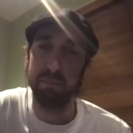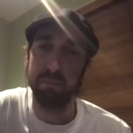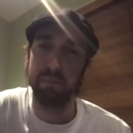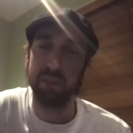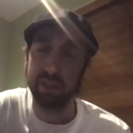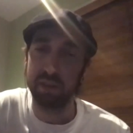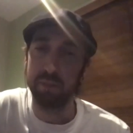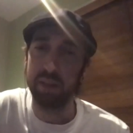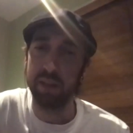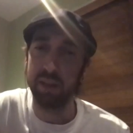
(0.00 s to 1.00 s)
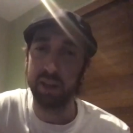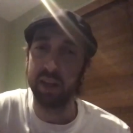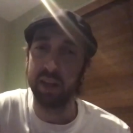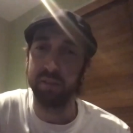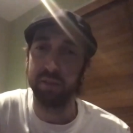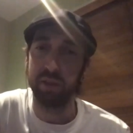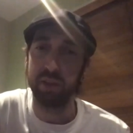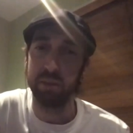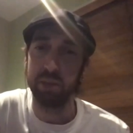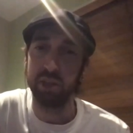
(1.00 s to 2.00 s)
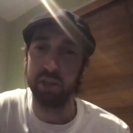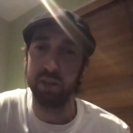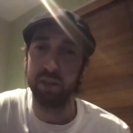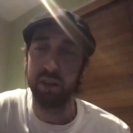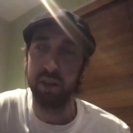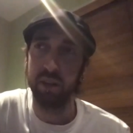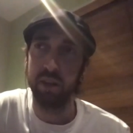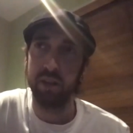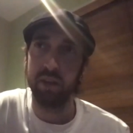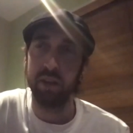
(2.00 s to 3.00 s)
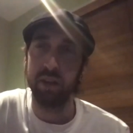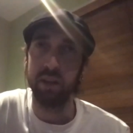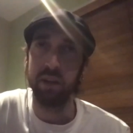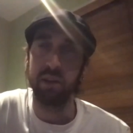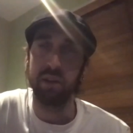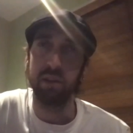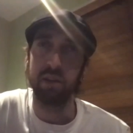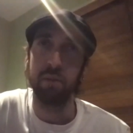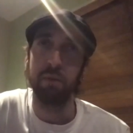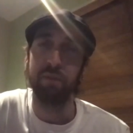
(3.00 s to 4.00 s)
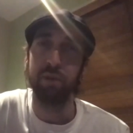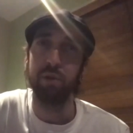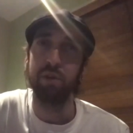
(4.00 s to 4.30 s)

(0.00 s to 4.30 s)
system in and get that fully commissioned. Mm. I think the, the thermal fluid